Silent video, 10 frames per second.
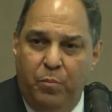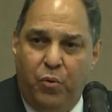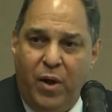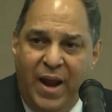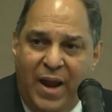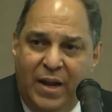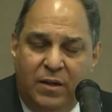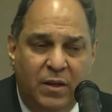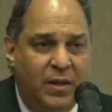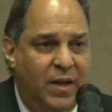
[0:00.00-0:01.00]

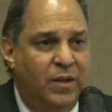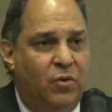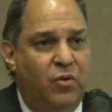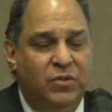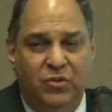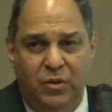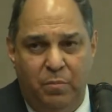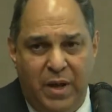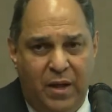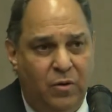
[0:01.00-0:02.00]
prayed in a Christian
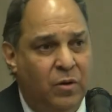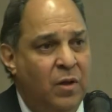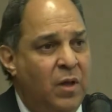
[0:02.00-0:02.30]
manner.